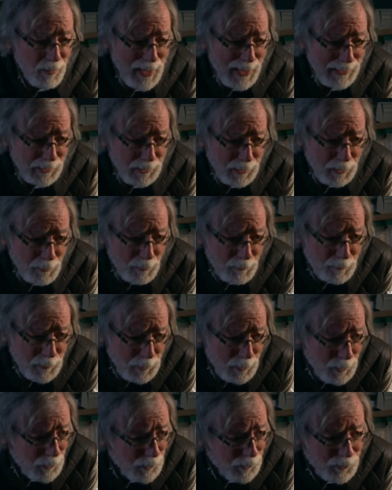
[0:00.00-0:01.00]
Thank you for
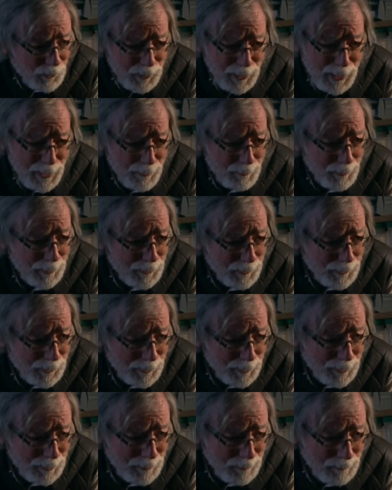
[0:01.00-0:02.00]
your
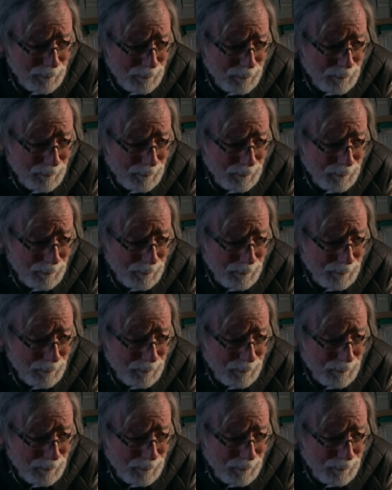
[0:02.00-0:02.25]
service.